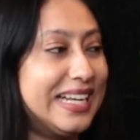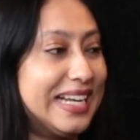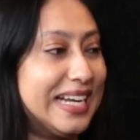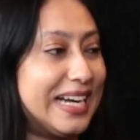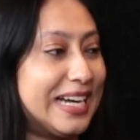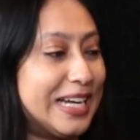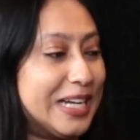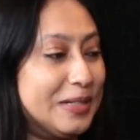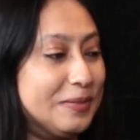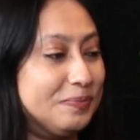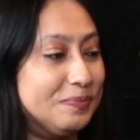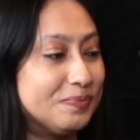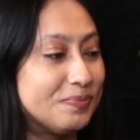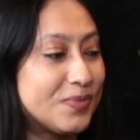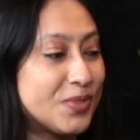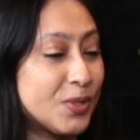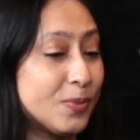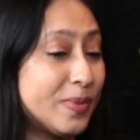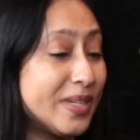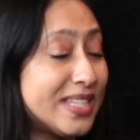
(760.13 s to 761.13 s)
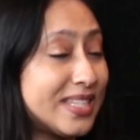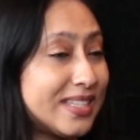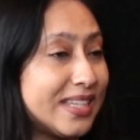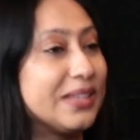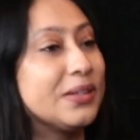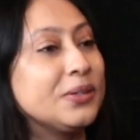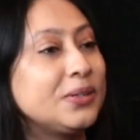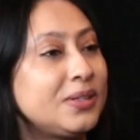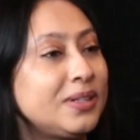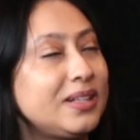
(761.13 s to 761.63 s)
To be
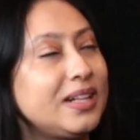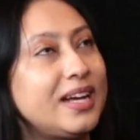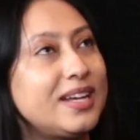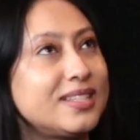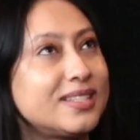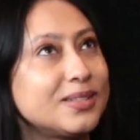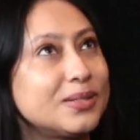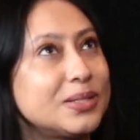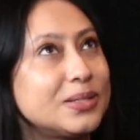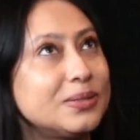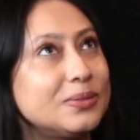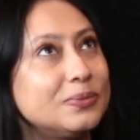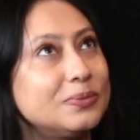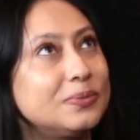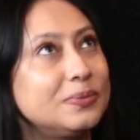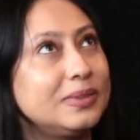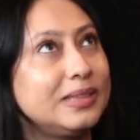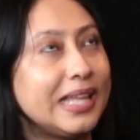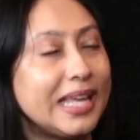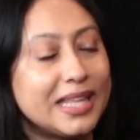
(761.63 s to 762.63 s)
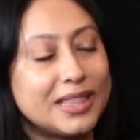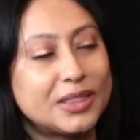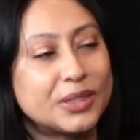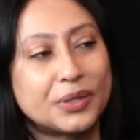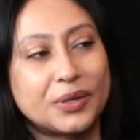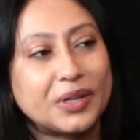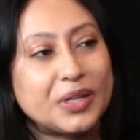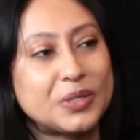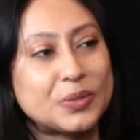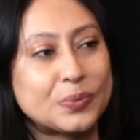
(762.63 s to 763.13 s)
single as a late
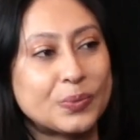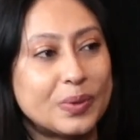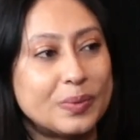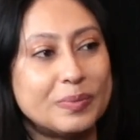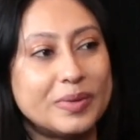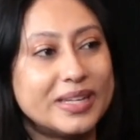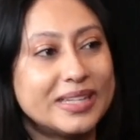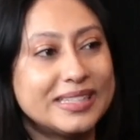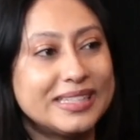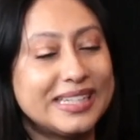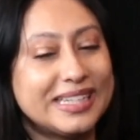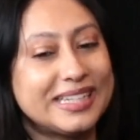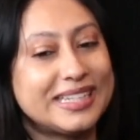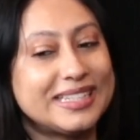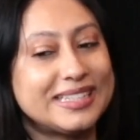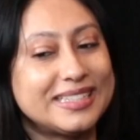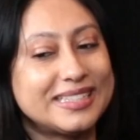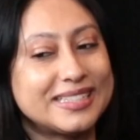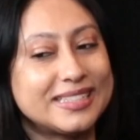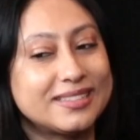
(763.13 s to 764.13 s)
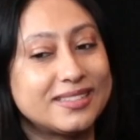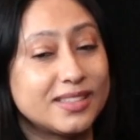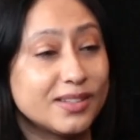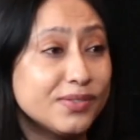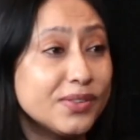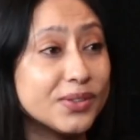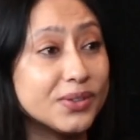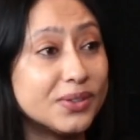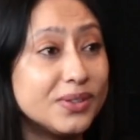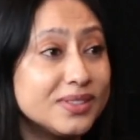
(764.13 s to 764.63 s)
30s woman is
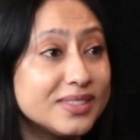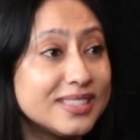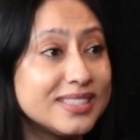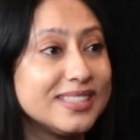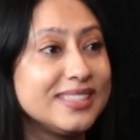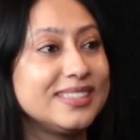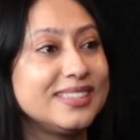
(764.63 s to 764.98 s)
difficult.